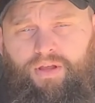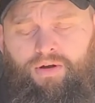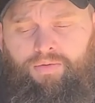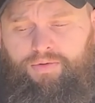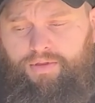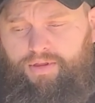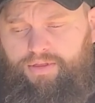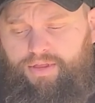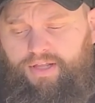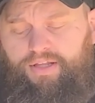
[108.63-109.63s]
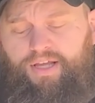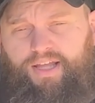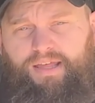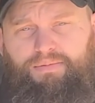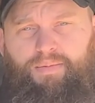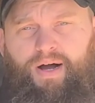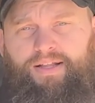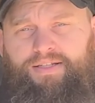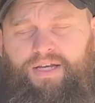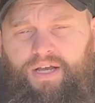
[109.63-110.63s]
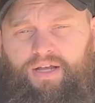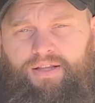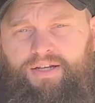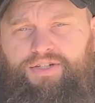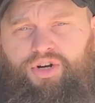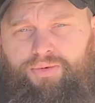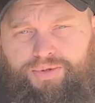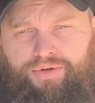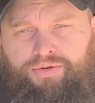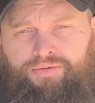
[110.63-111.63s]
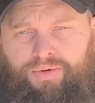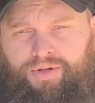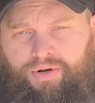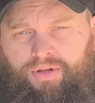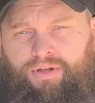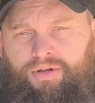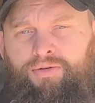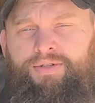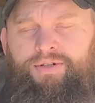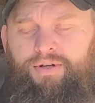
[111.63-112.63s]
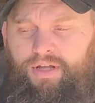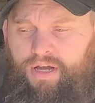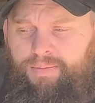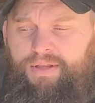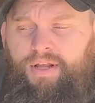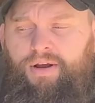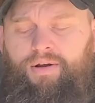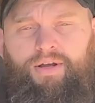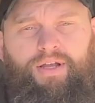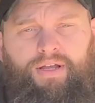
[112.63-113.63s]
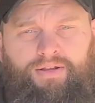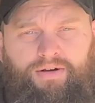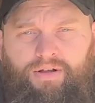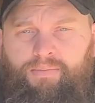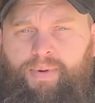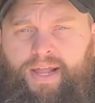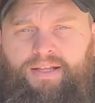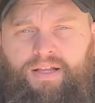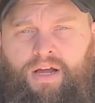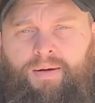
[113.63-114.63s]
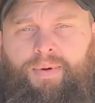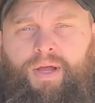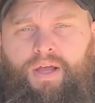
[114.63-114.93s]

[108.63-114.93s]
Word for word: you know, the thing that you got to keep in mind is these sharpshooters, what they're going to do is they're going to come in there and they're going to bait it up.